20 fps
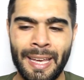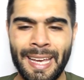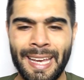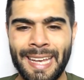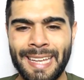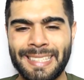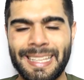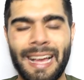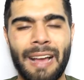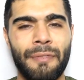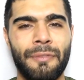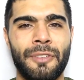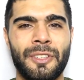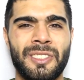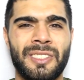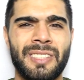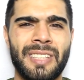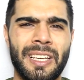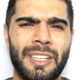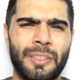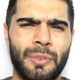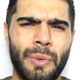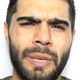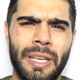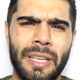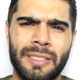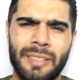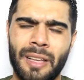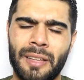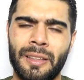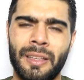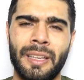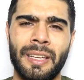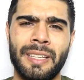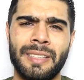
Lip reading: He's out for 6 weeks, I think.